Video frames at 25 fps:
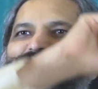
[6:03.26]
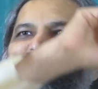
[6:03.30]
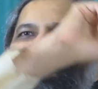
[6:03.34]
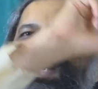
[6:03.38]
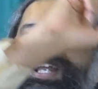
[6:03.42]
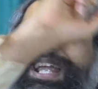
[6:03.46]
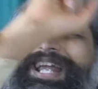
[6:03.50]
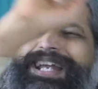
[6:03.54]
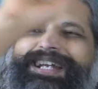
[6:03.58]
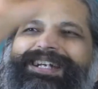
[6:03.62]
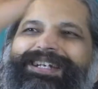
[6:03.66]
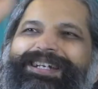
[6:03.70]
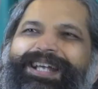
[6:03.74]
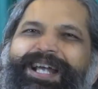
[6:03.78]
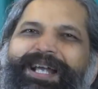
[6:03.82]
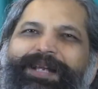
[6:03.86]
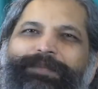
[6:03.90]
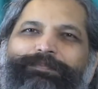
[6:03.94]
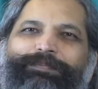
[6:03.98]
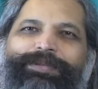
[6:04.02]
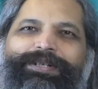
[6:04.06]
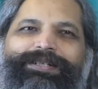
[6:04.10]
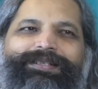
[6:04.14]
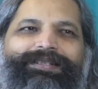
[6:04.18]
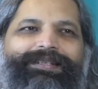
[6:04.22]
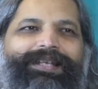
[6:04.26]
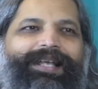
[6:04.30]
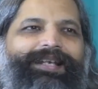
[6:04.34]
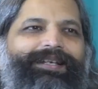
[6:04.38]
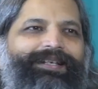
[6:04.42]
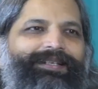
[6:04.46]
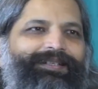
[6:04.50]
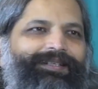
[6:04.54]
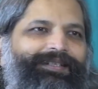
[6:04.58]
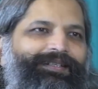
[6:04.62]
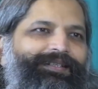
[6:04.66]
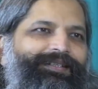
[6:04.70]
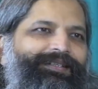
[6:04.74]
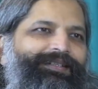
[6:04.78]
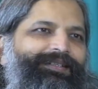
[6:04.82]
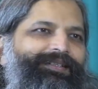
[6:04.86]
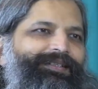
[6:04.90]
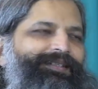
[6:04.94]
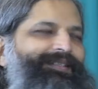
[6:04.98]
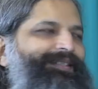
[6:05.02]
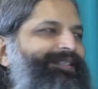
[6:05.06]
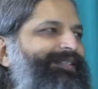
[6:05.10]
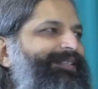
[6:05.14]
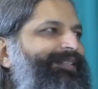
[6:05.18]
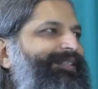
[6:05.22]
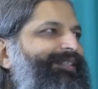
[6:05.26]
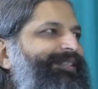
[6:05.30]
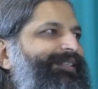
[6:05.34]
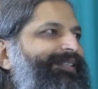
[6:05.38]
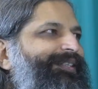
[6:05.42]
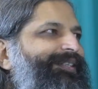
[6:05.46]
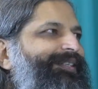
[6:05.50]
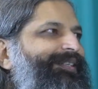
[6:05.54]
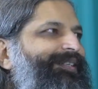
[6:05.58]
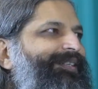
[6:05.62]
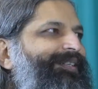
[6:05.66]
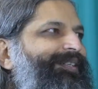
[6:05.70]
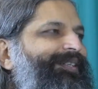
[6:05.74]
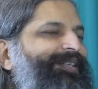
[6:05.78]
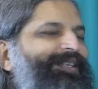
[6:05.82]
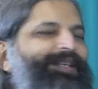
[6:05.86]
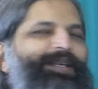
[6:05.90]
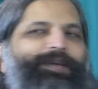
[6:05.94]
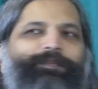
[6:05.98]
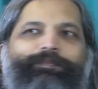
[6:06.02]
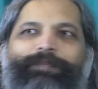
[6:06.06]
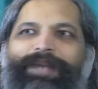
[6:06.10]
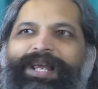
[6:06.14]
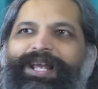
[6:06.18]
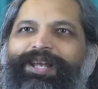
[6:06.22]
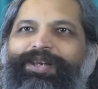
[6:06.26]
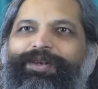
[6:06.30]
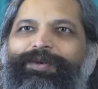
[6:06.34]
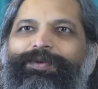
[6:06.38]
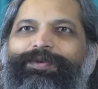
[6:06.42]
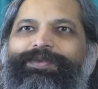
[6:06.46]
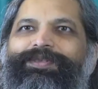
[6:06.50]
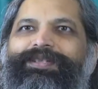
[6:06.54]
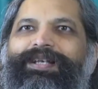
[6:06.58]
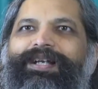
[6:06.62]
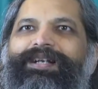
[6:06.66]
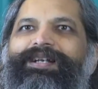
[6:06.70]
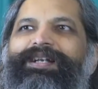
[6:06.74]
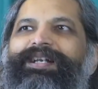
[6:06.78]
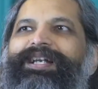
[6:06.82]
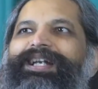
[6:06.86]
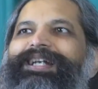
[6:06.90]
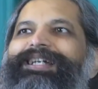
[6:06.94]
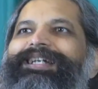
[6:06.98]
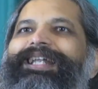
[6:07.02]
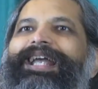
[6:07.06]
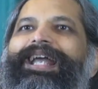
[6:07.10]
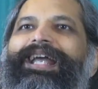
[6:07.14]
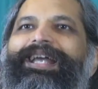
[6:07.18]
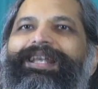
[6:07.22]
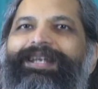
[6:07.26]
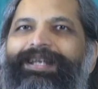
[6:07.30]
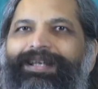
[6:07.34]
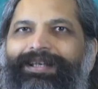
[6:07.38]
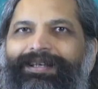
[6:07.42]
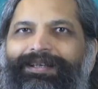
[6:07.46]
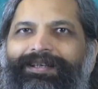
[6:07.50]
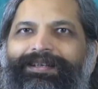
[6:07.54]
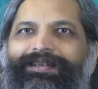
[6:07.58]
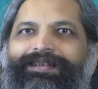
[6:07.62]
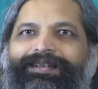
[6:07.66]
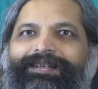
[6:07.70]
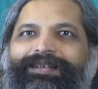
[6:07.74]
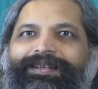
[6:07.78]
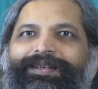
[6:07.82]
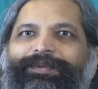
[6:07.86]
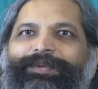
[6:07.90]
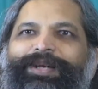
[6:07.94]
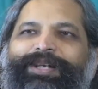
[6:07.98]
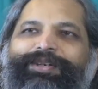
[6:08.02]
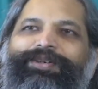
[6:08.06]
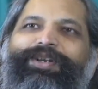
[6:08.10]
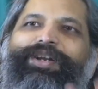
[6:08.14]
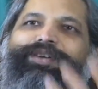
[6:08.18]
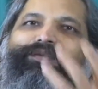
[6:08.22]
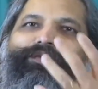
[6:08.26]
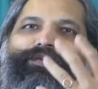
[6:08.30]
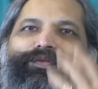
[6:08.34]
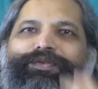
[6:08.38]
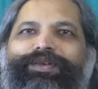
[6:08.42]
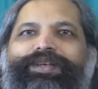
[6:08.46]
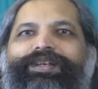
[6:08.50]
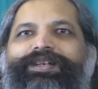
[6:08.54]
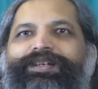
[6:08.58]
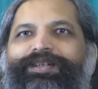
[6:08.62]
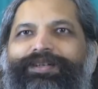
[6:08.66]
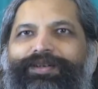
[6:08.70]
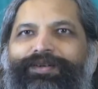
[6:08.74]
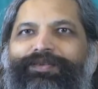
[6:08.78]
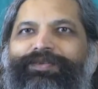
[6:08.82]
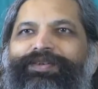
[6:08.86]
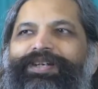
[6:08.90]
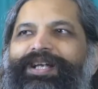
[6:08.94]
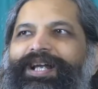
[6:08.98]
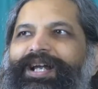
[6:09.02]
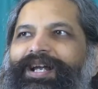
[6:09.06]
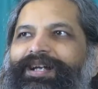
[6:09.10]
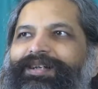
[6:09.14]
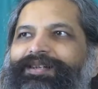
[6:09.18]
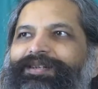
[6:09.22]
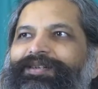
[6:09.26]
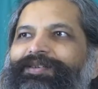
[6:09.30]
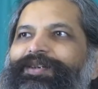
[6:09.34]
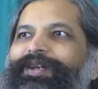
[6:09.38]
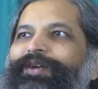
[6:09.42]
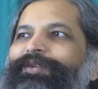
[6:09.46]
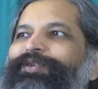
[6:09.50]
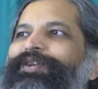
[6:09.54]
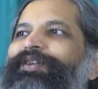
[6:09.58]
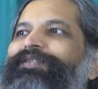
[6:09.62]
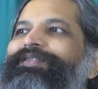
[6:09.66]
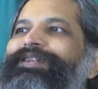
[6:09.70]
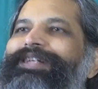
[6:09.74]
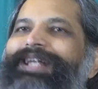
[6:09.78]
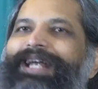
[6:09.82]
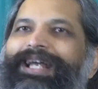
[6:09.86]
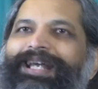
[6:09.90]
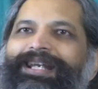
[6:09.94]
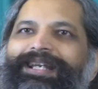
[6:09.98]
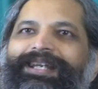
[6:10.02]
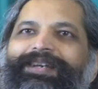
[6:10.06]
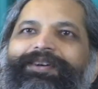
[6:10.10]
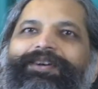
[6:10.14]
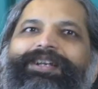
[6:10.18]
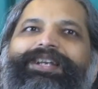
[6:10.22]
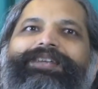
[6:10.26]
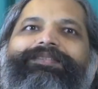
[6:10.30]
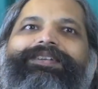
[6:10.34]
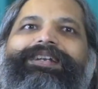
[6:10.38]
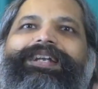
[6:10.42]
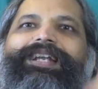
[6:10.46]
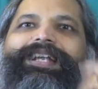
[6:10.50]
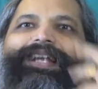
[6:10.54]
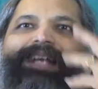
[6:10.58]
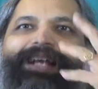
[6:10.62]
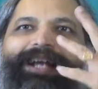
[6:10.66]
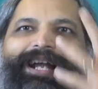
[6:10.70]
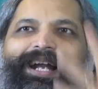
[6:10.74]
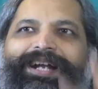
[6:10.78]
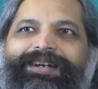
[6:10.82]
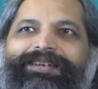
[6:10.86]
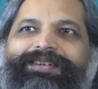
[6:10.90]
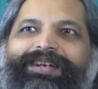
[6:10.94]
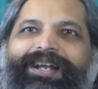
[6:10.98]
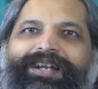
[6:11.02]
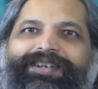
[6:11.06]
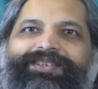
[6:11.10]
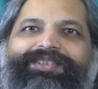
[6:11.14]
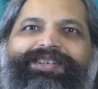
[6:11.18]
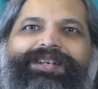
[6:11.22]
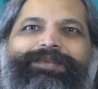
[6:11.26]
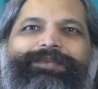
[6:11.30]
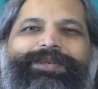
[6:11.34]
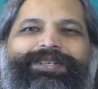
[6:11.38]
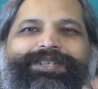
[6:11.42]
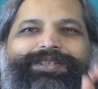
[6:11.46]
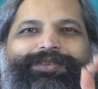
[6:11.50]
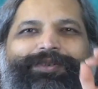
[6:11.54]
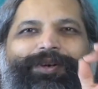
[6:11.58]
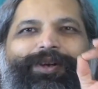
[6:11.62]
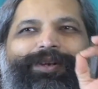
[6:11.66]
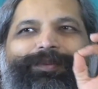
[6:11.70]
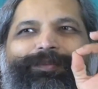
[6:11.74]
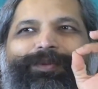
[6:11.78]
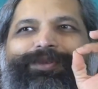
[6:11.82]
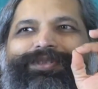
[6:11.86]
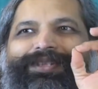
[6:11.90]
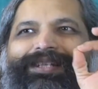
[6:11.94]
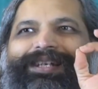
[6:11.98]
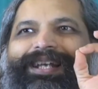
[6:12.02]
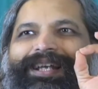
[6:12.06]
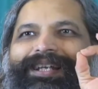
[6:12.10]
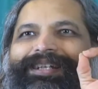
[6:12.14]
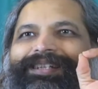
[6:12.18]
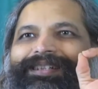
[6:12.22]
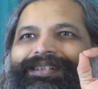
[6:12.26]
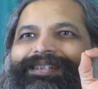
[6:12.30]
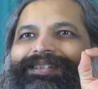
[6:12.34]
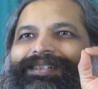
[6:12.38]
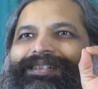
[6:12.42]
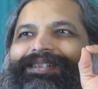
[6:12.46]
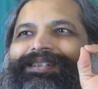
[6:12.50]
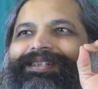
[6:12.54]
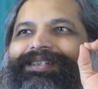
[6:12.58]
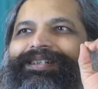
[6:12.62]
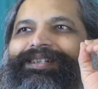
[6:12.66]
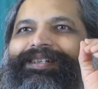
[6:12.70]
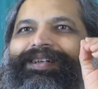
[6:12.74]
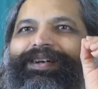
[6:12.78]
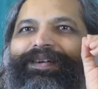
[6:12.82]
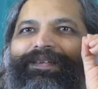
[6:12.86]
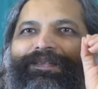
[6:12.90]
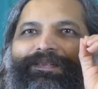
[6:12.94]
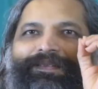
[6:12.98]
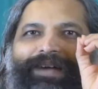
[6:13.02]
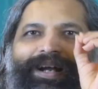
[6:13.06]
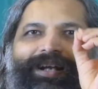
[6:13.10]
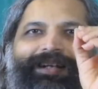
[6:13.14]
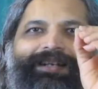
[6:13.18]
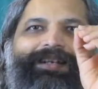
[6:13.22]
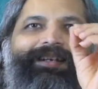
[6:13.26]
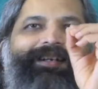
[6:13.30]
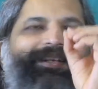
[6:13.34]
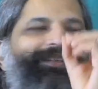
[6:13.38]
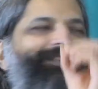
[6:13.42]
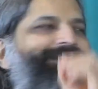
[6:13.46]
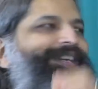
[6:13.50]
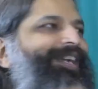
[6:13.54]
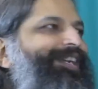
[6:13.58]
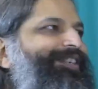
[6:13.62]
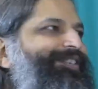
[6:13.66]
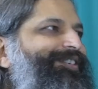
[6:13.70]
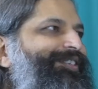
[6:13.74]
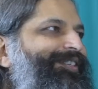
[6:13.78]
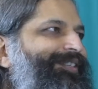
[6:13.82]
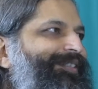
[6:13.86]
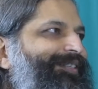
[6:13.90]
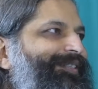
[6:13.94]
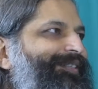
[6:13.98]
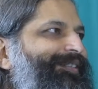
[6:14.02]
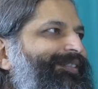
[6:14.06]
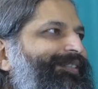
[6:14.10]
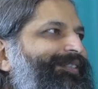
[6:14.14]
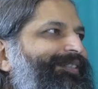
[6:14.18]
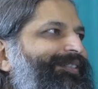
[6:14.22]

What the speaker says: your entire personality, make you suddenly daring where you had fear of cat. Now you have daring or even attraction, which is almost like a vital attraction.